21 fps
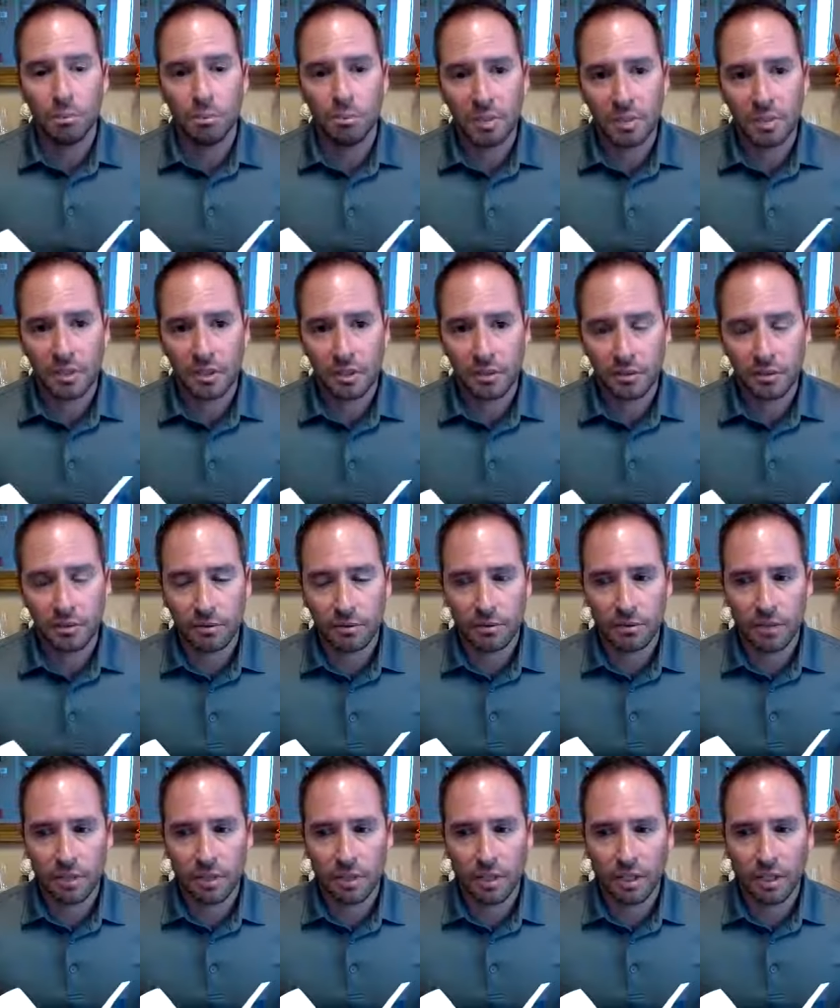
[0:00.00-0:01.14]
but
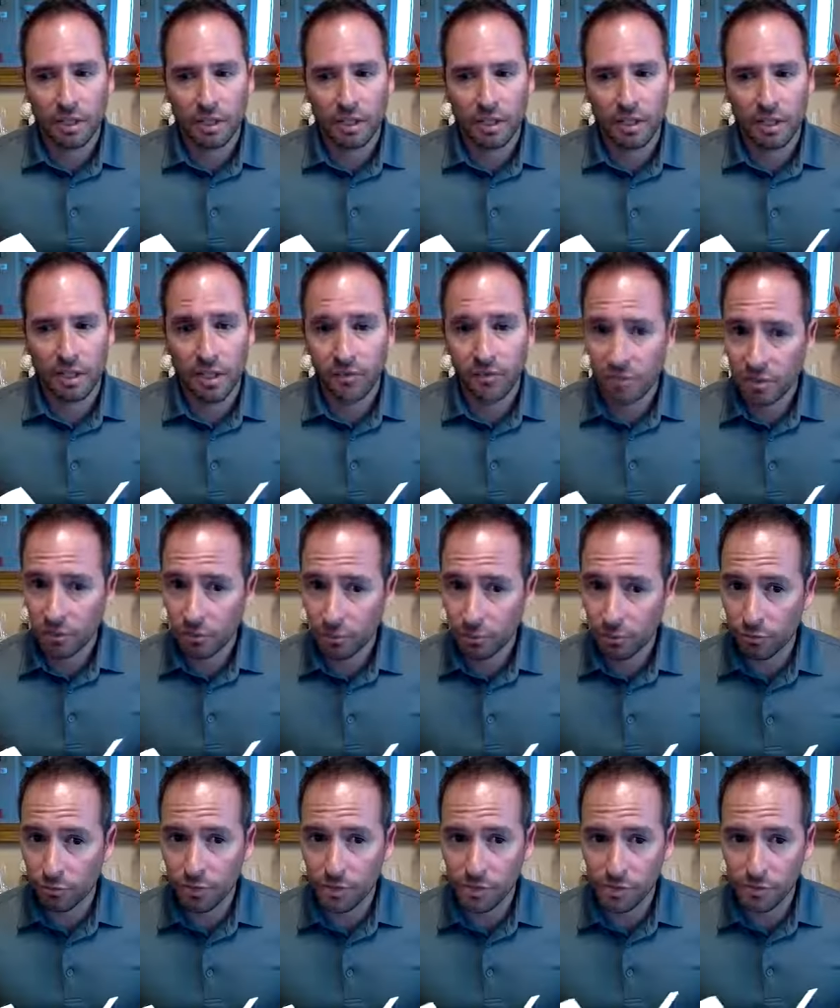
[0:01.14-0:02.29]
after you
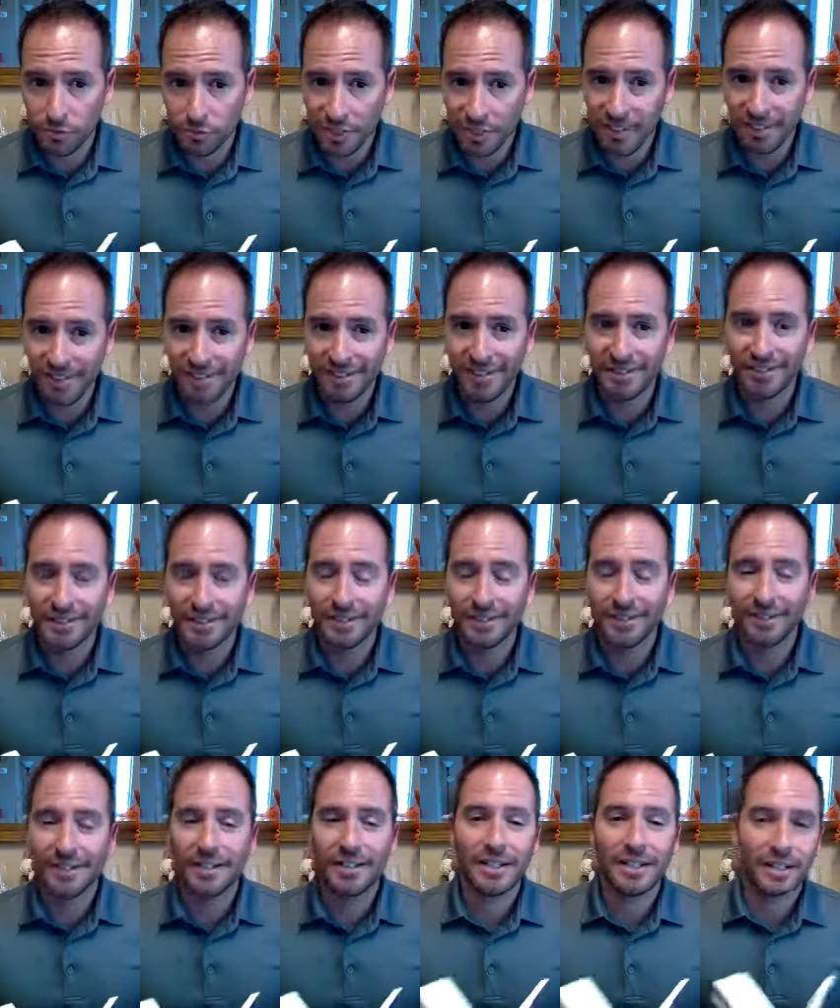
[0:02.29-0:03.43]
first read it,
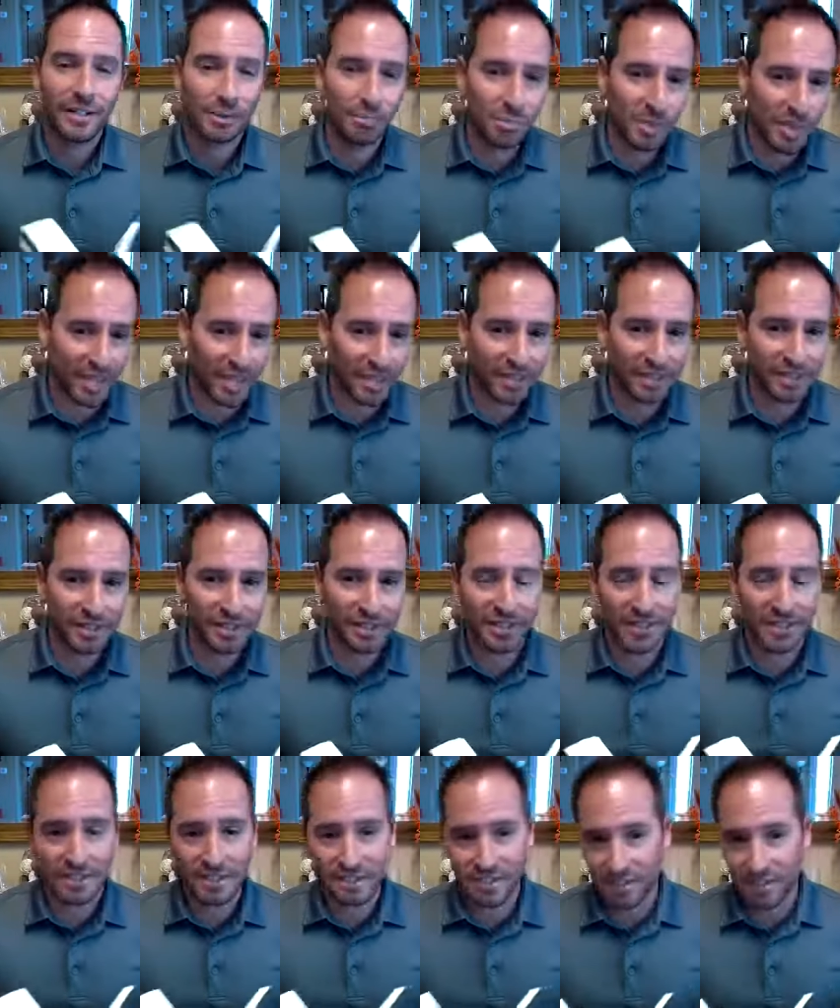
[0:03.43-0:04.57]
come back
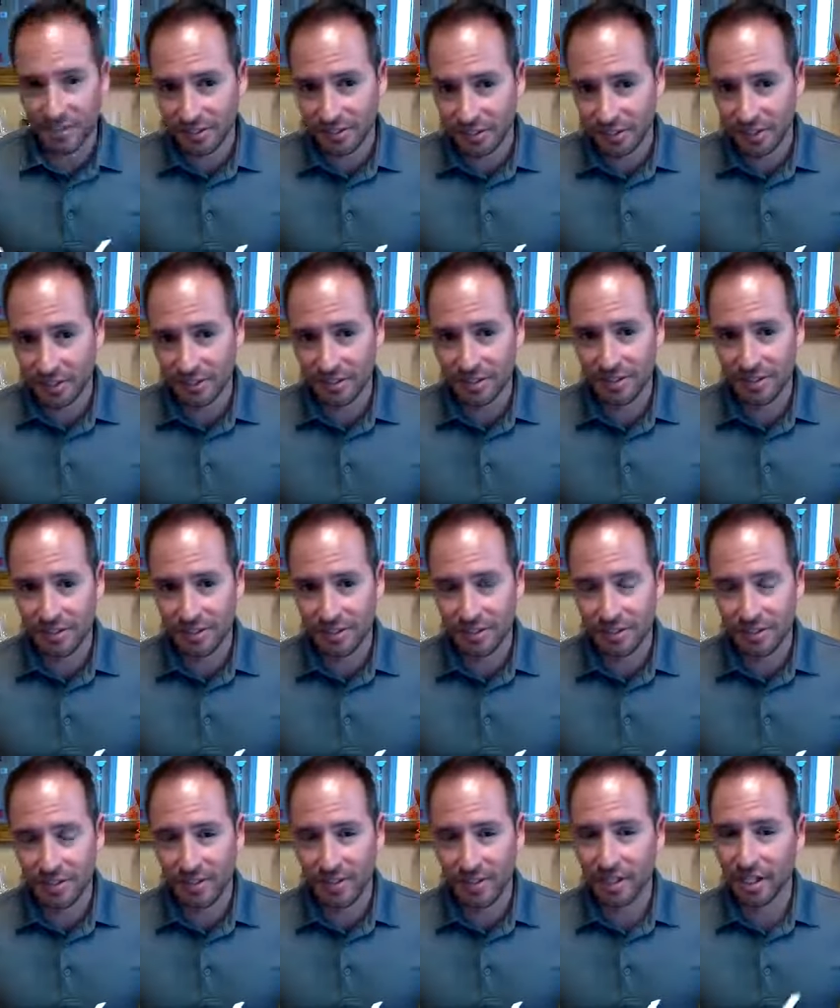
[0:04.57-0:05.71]
and study it.
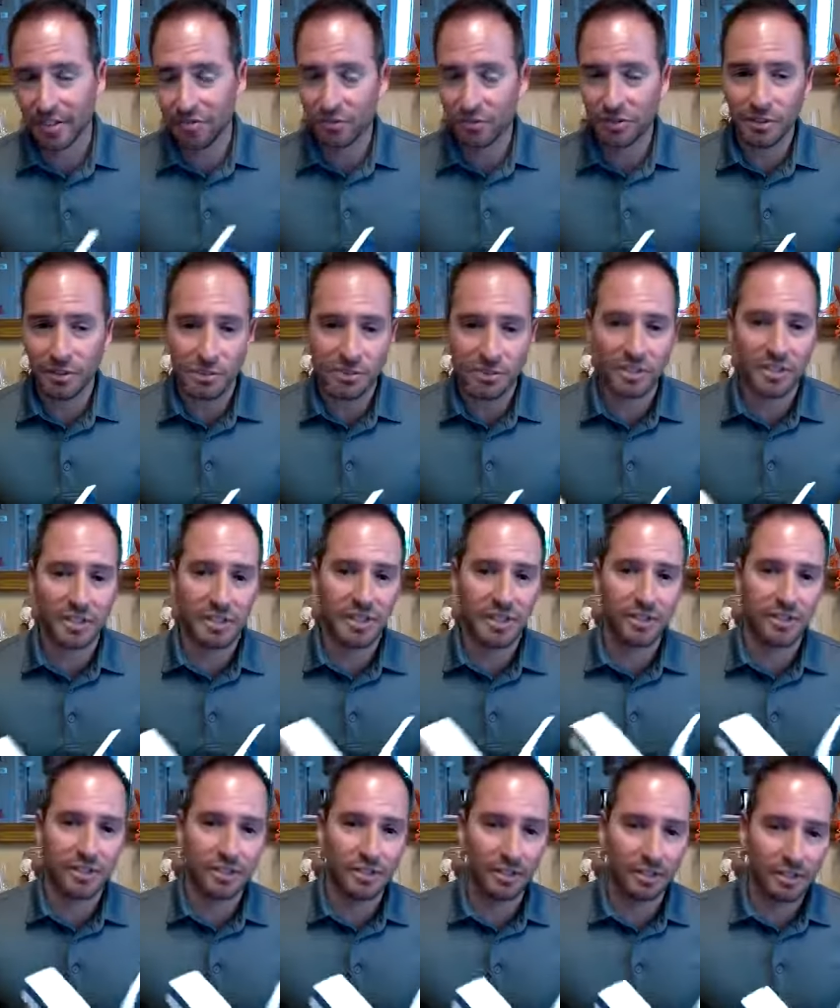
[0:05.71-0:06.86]
After you study,
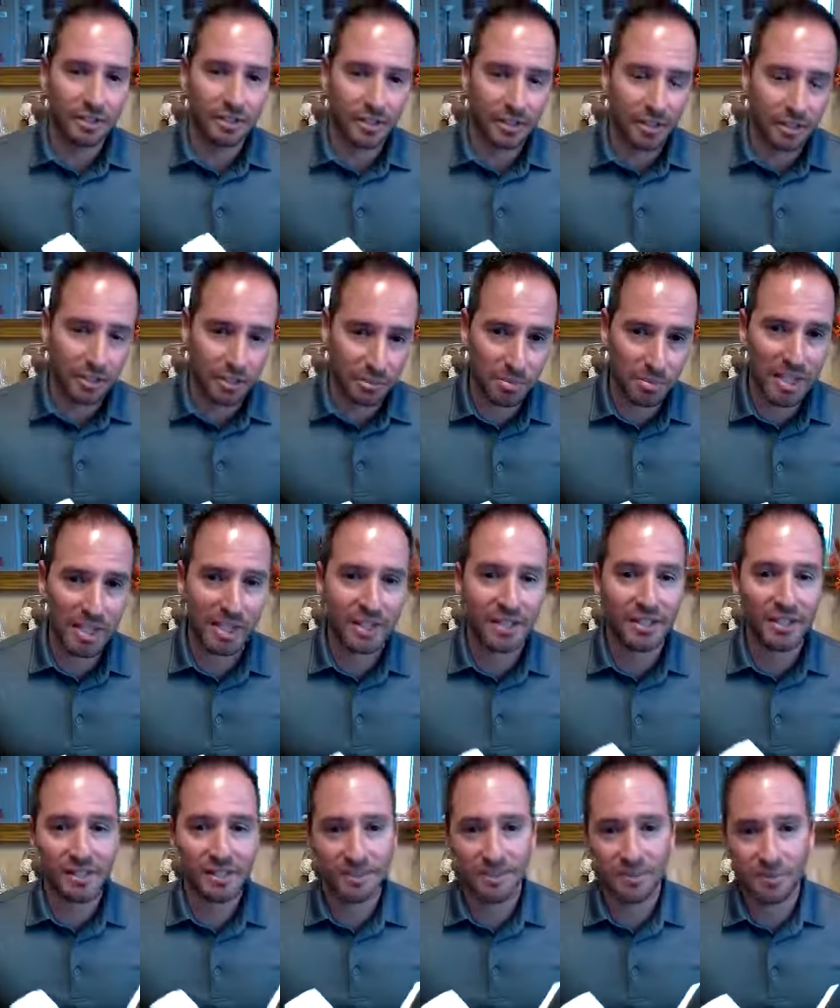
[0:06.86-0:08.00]
it, come back,
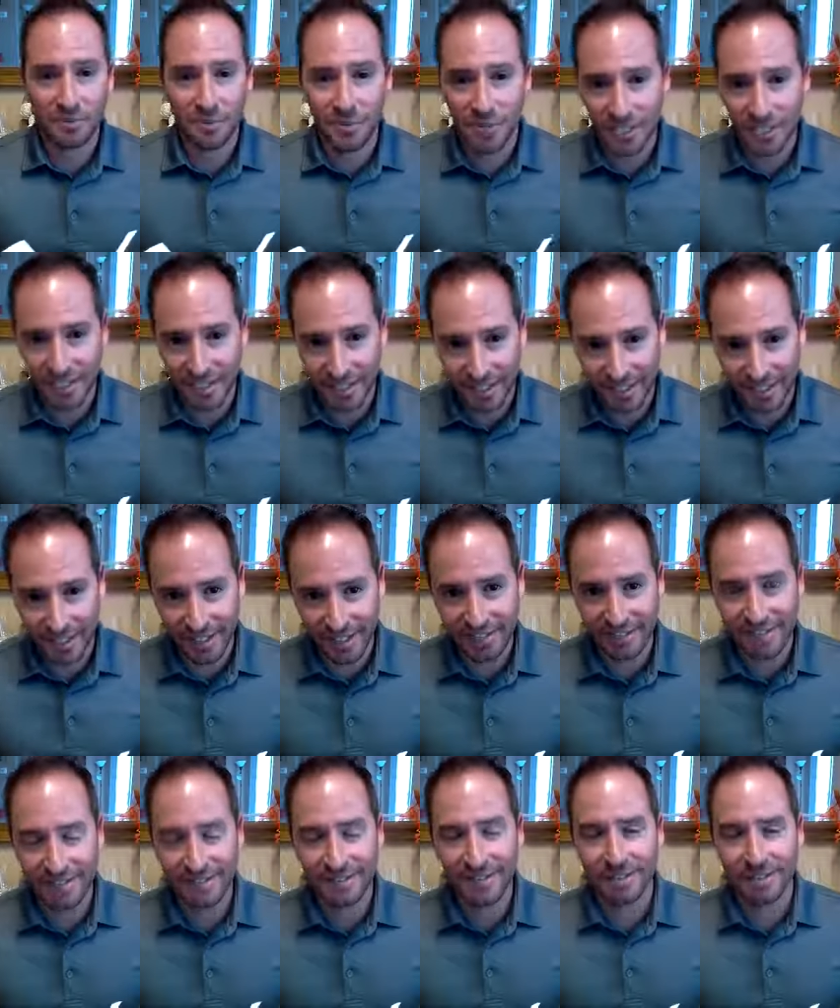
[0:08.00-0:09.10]
read it again,